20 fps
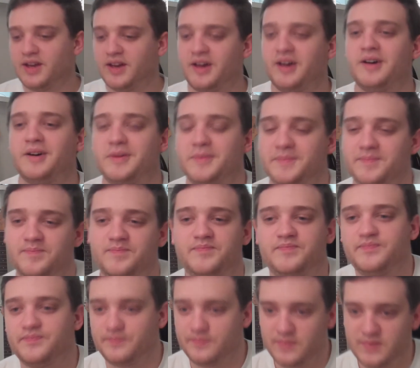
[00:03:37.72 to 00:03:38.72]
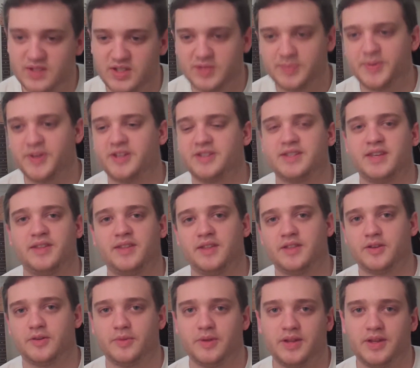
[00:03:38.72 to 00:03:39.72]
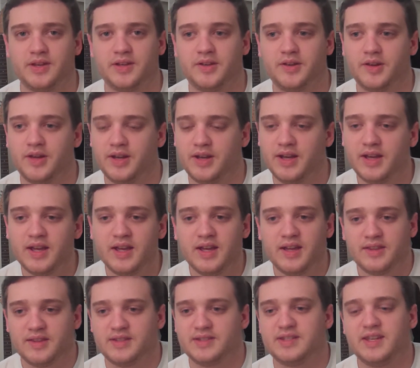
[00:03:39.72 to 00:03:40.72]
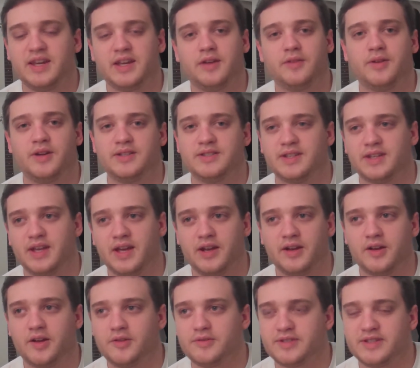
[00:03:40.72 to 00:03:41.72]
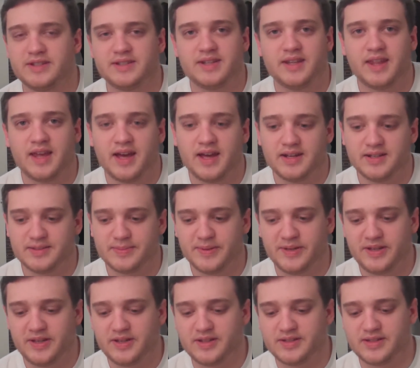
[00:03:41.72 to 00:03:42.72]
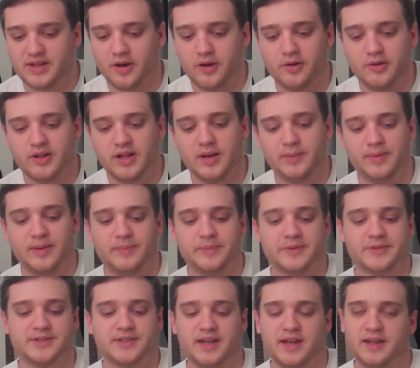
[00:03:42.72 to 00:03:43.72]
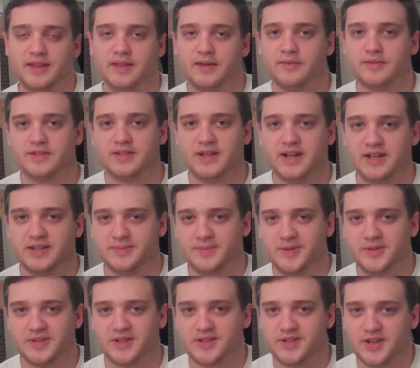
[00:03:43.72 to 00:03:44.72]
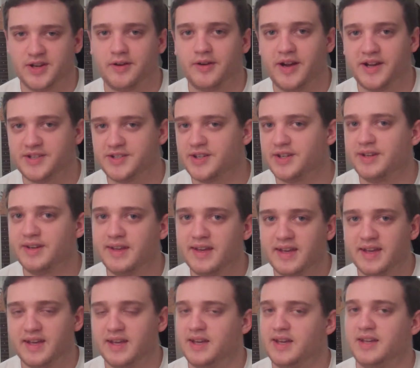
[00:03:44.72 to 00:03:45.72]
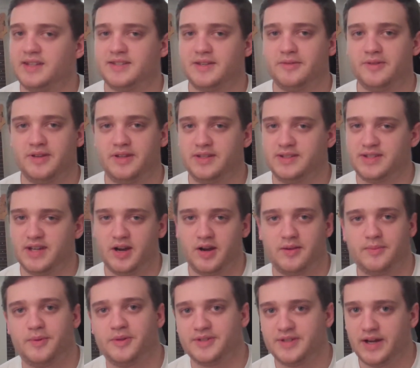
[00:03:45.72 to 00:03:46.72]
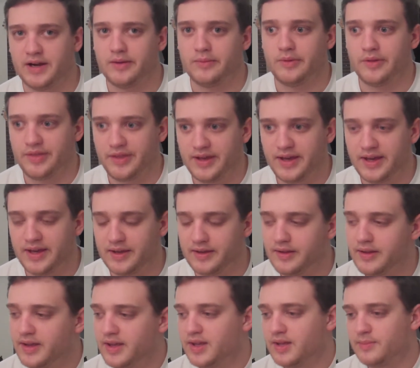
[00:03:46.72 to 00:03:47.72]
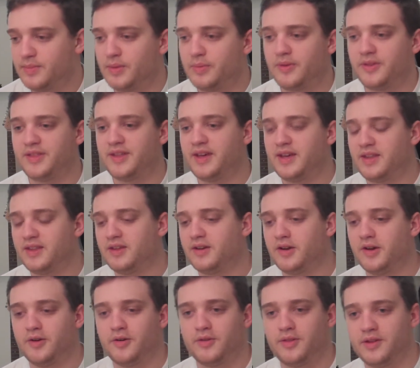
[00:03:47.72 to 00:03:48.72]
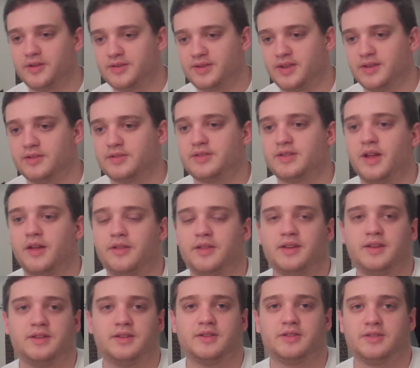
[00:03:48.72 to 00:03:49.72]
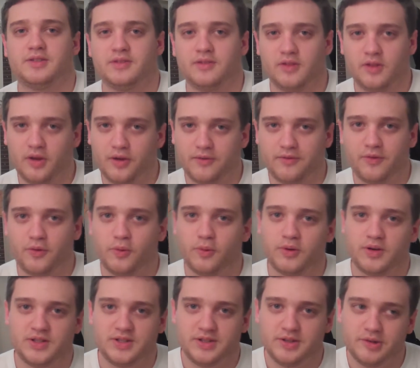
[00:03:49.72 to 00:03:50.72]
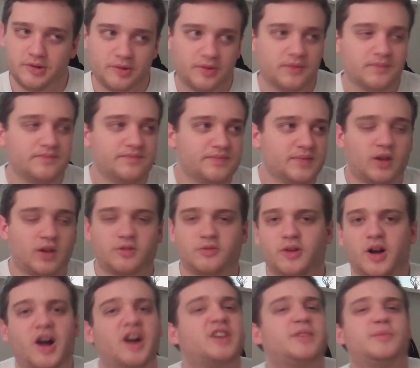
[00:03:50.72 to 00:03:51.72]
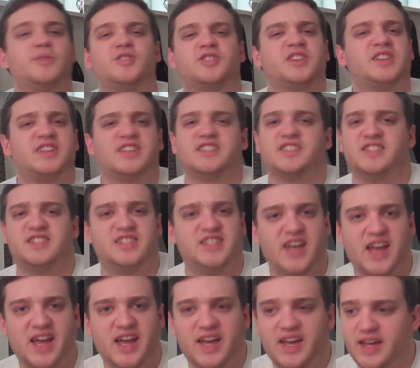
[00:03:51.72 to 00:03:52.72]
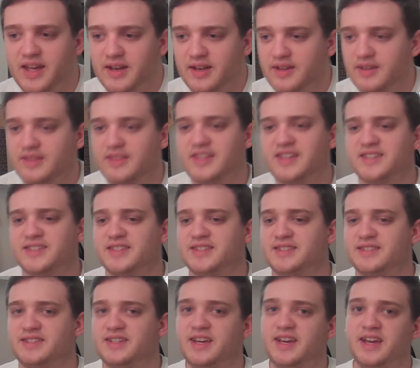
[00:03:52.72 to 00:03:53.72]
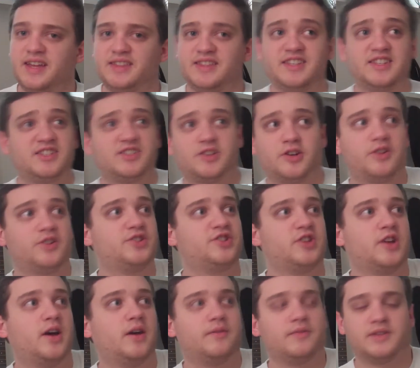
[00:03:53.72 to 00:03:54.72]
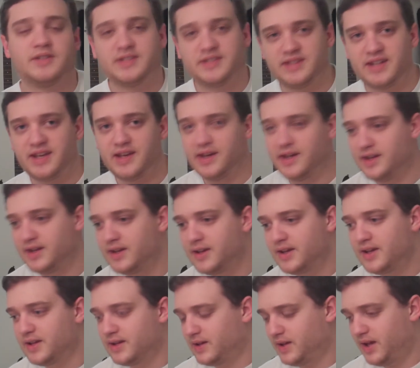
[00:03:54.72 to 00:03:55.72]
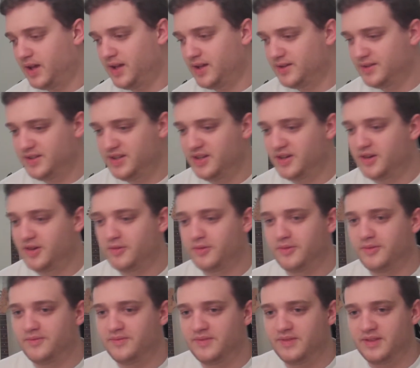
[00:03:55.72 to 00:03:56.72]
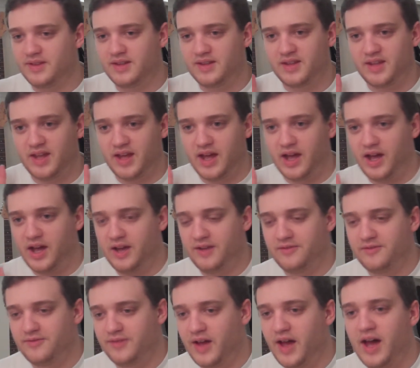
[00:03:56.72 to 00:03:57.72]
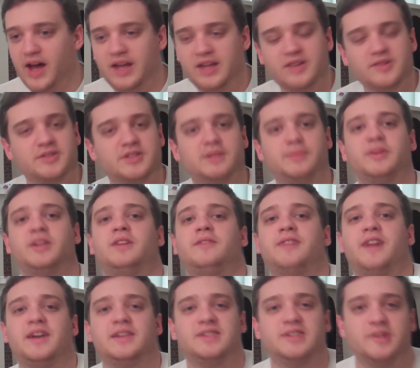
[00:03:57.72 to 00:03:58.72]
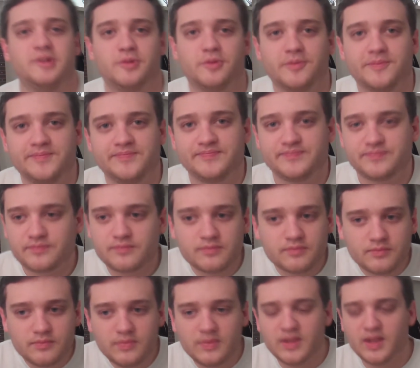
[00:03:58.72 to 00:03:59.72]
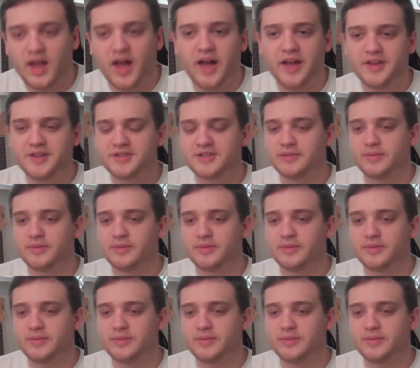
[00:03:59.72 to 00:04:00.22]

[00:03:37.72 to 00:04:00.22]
Um, just because I think they're really good. The second reason kind of goes into that is because a whole lot of people say that today's music generation is a really terrible, terrible thing. People think, you know, that there's nothing to look forward to. Rock music is dead. This is dead. This certain genre is dead. And, you know, I've I used to believe that too. I used